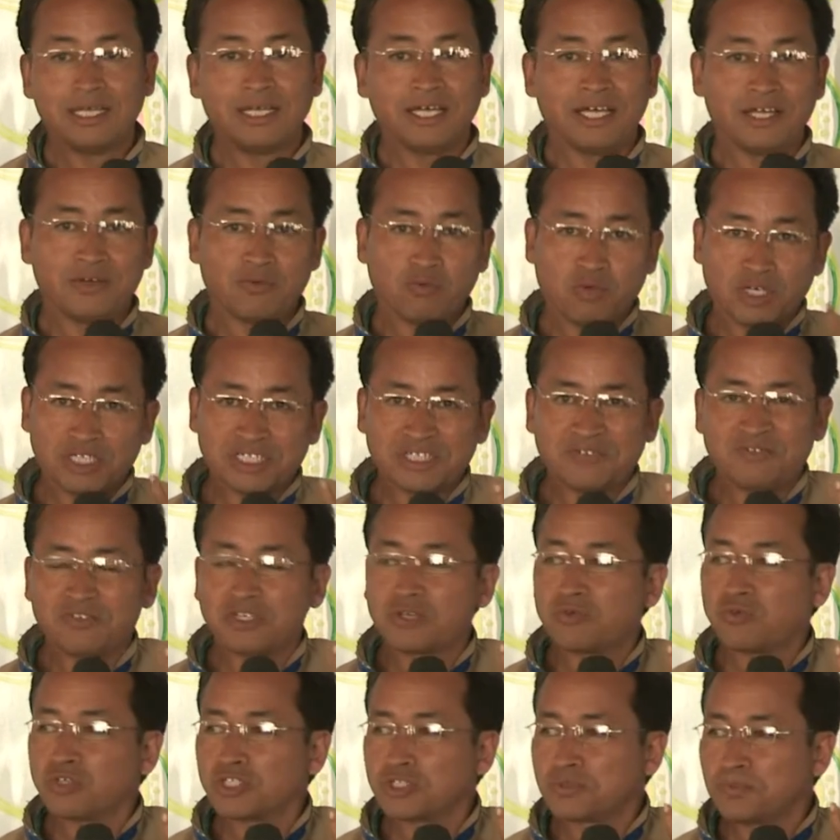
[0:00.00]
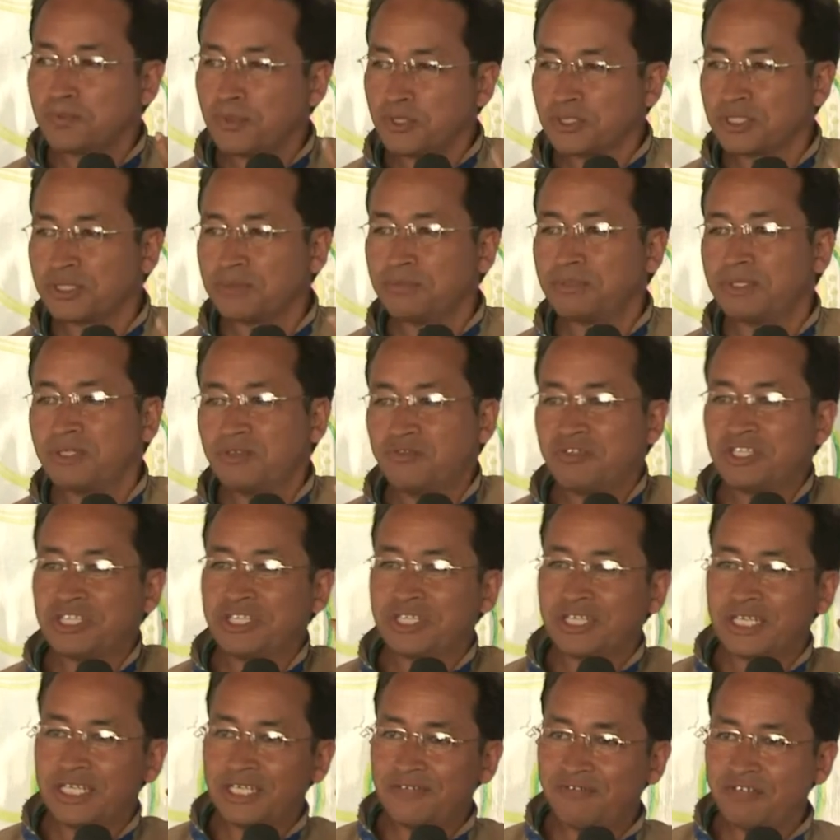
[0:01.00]
And whatever was possible with
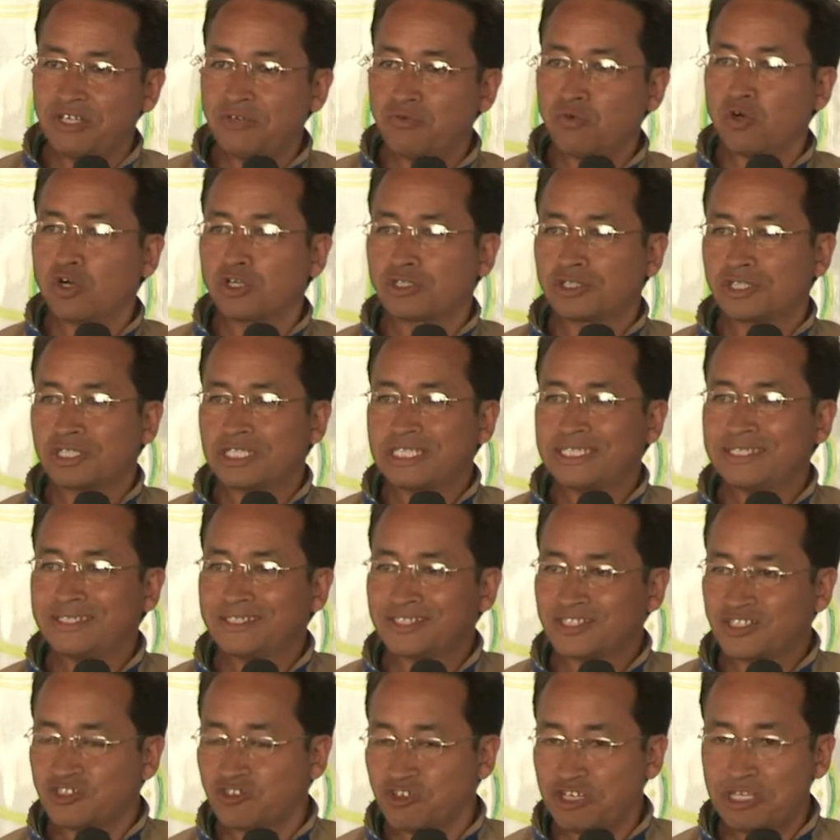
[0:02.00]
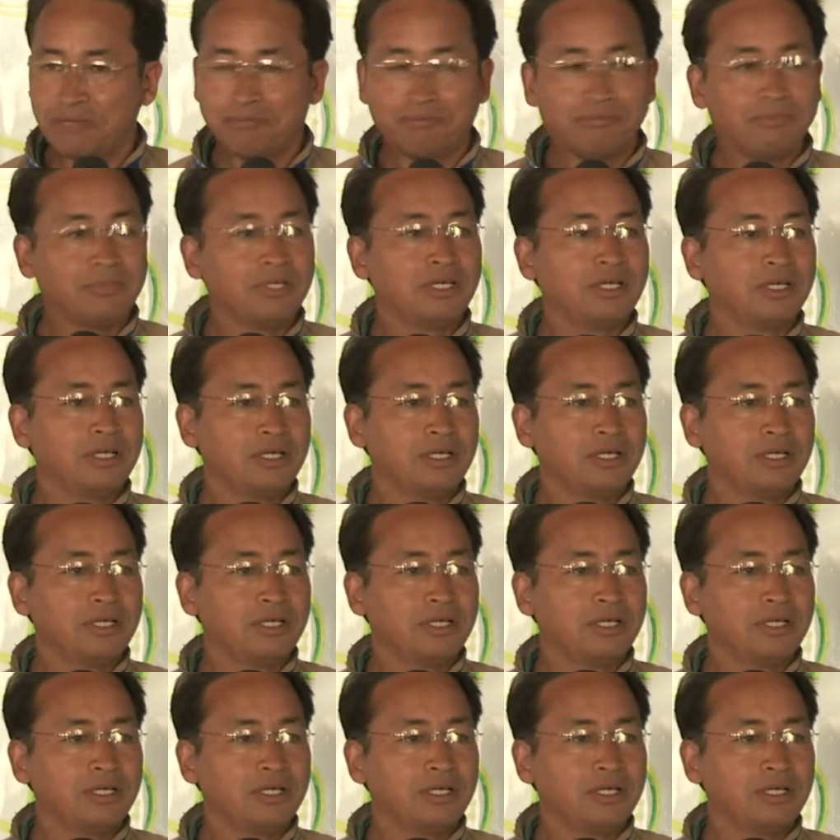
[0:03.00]
the given water in the stream